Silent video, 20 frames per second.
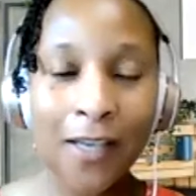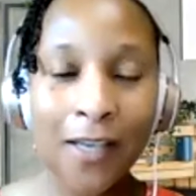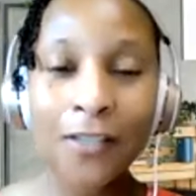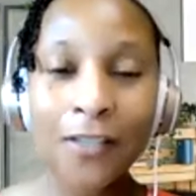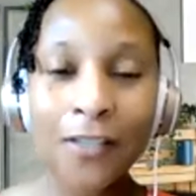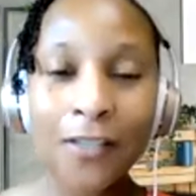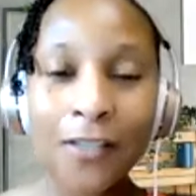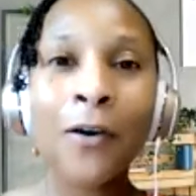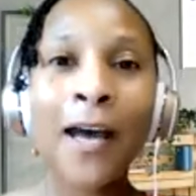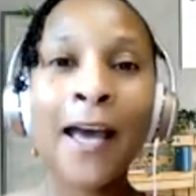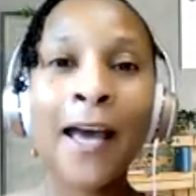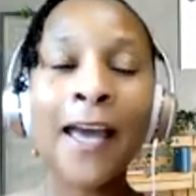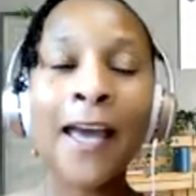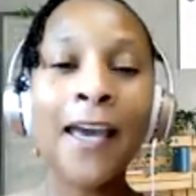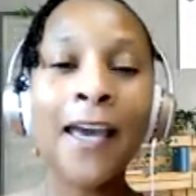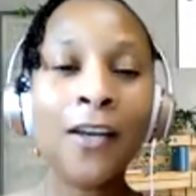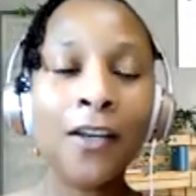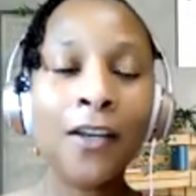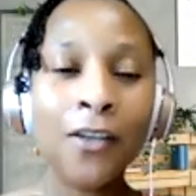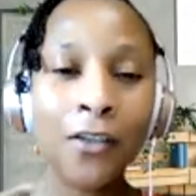So I
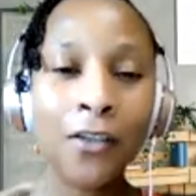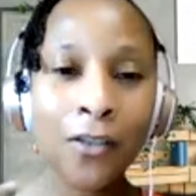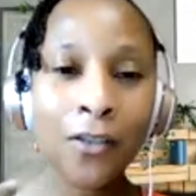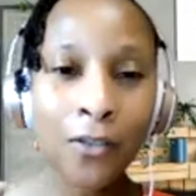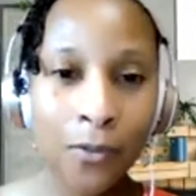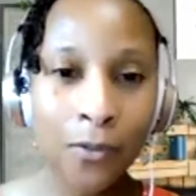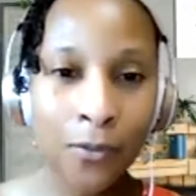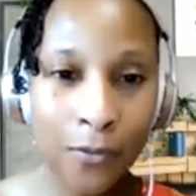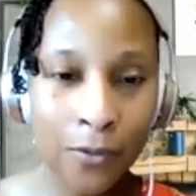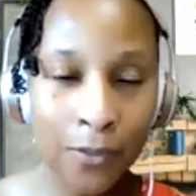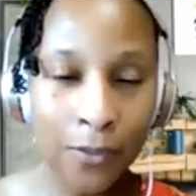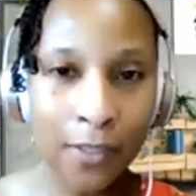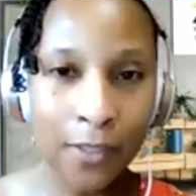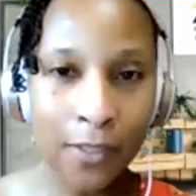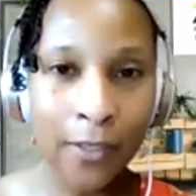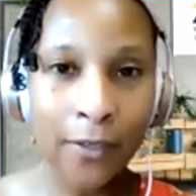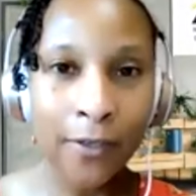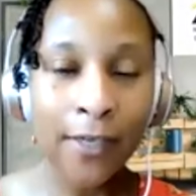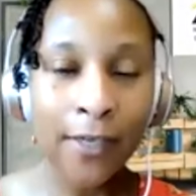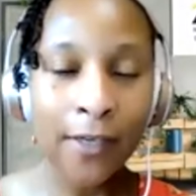had a huge
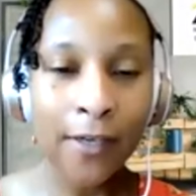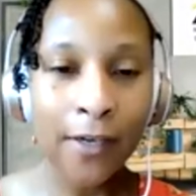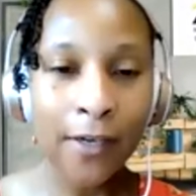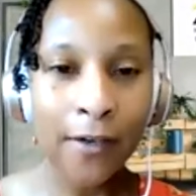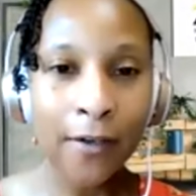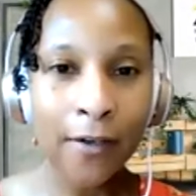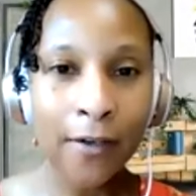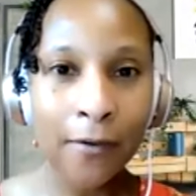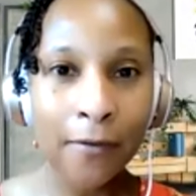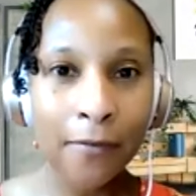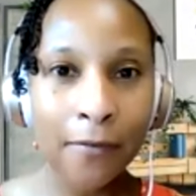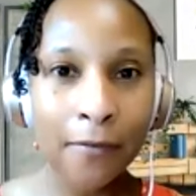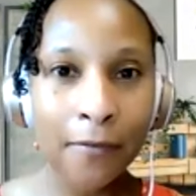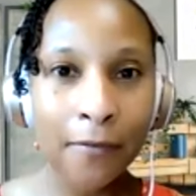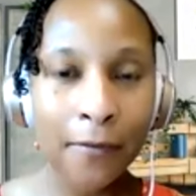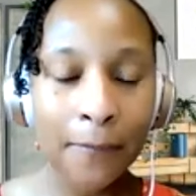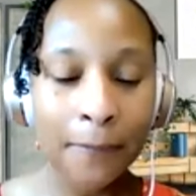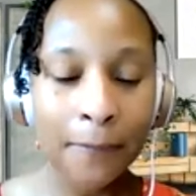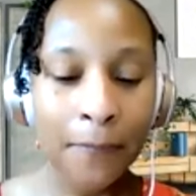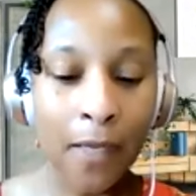learning curve,
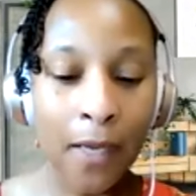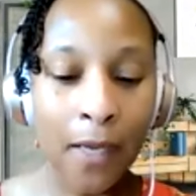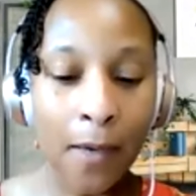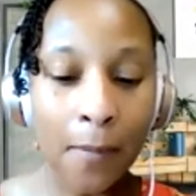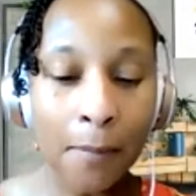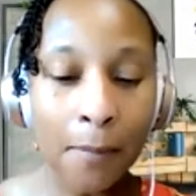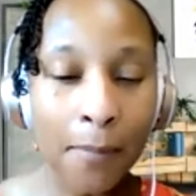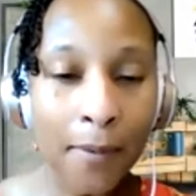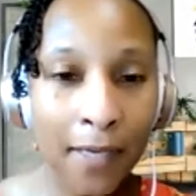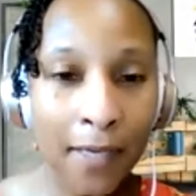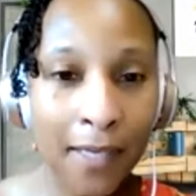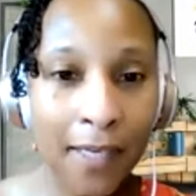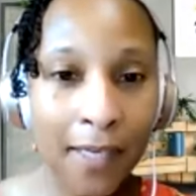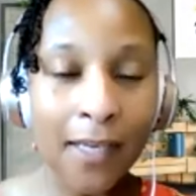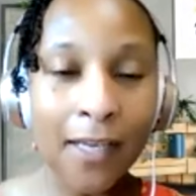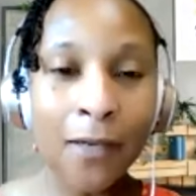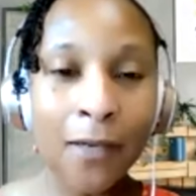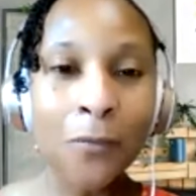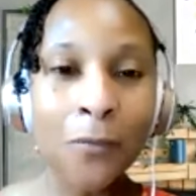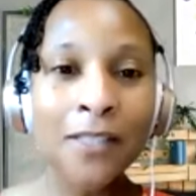but
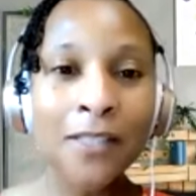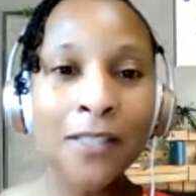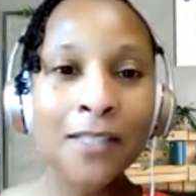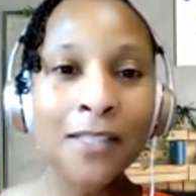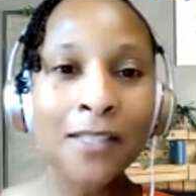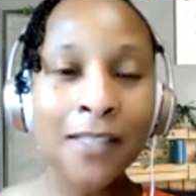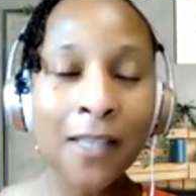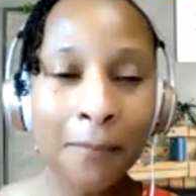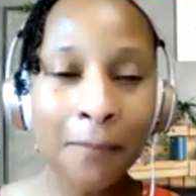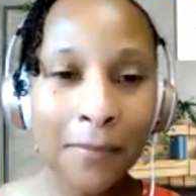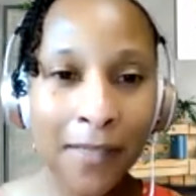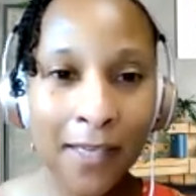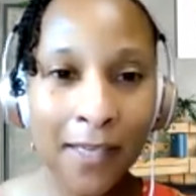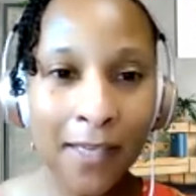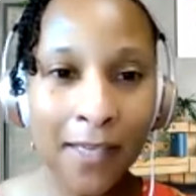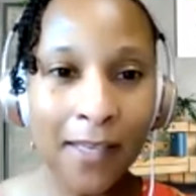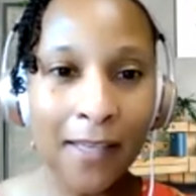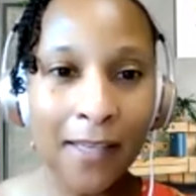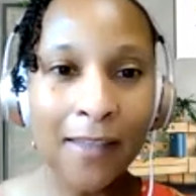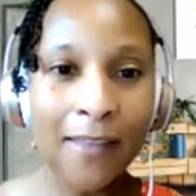it was
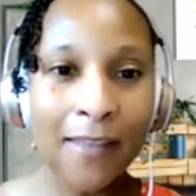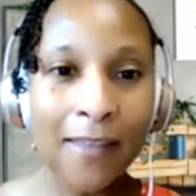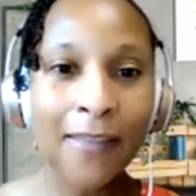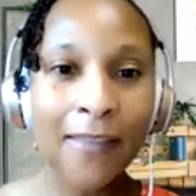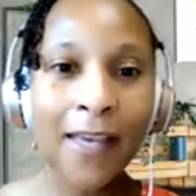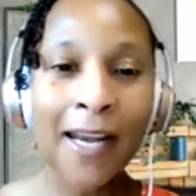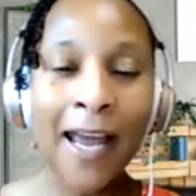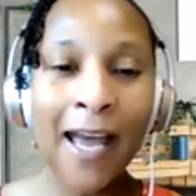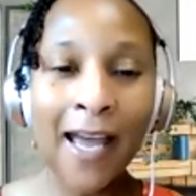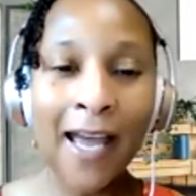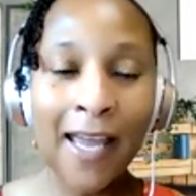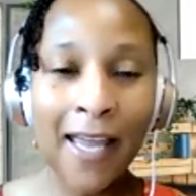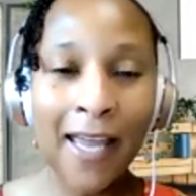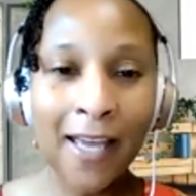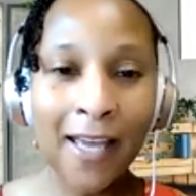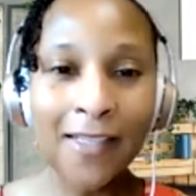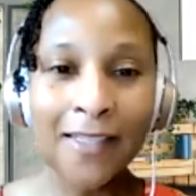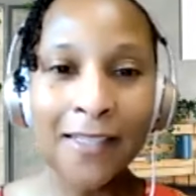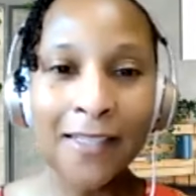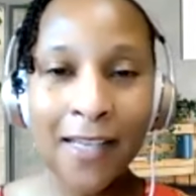something that I
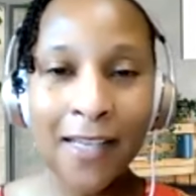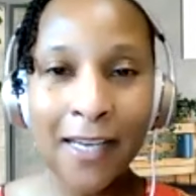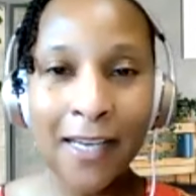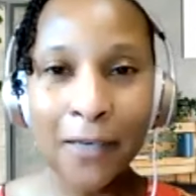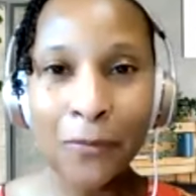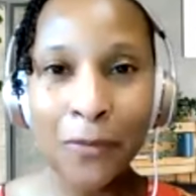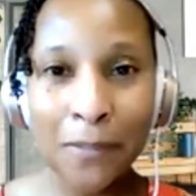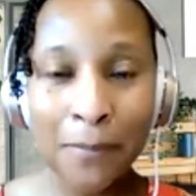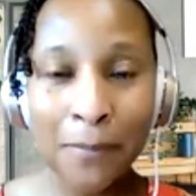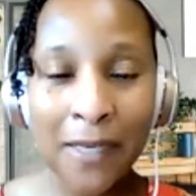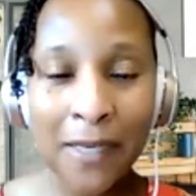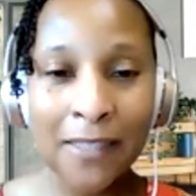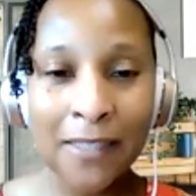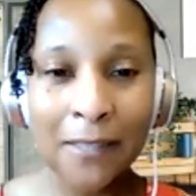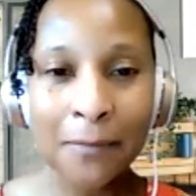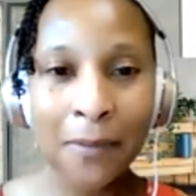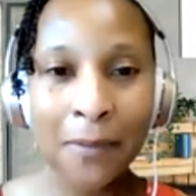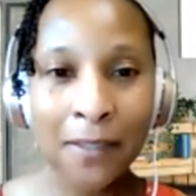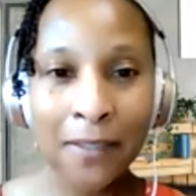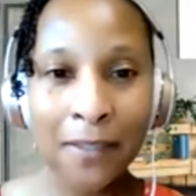had to take
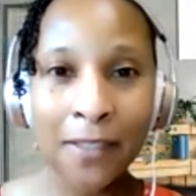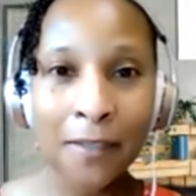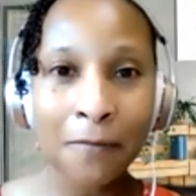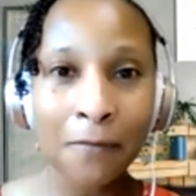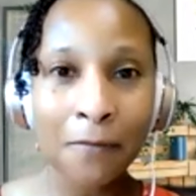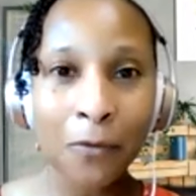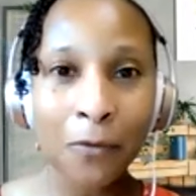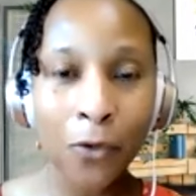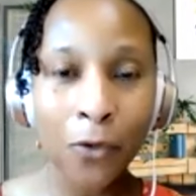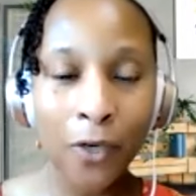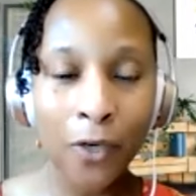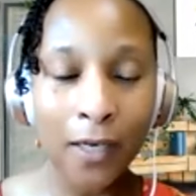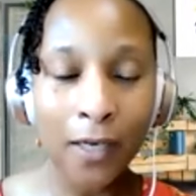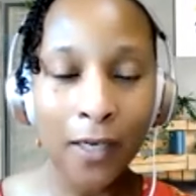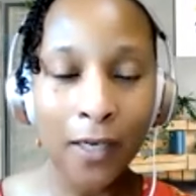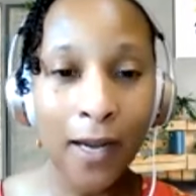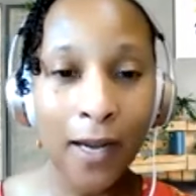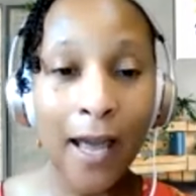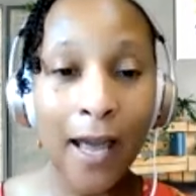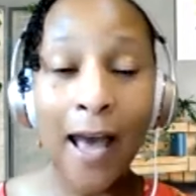responsibility for.
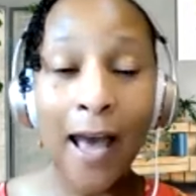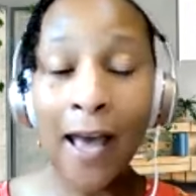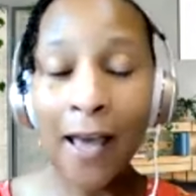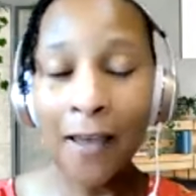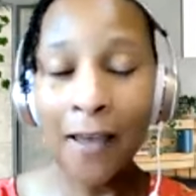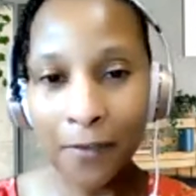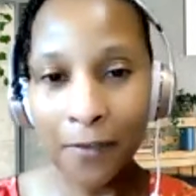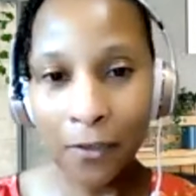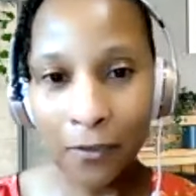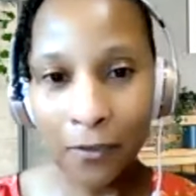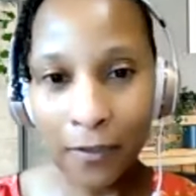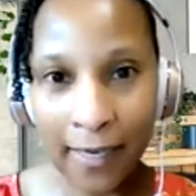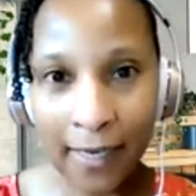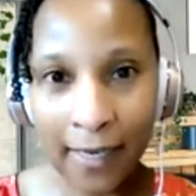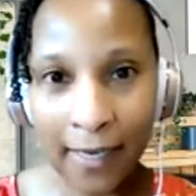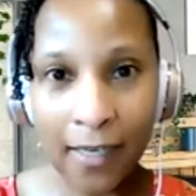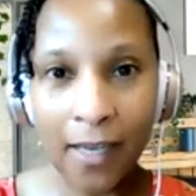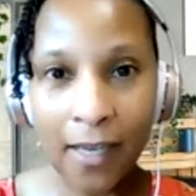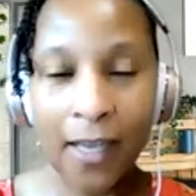I felt like